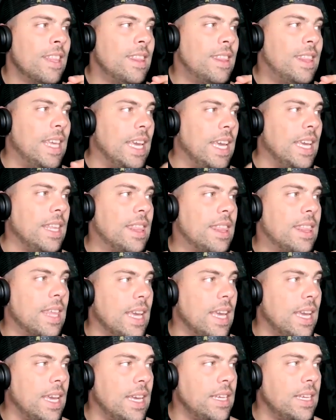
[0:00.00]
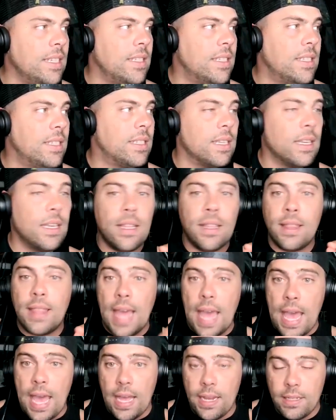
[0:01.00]
the things
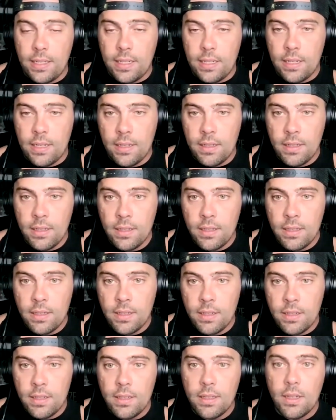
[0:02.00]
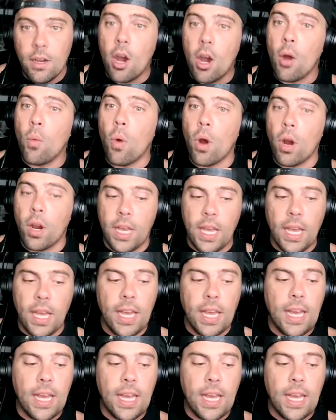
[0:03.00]
that are working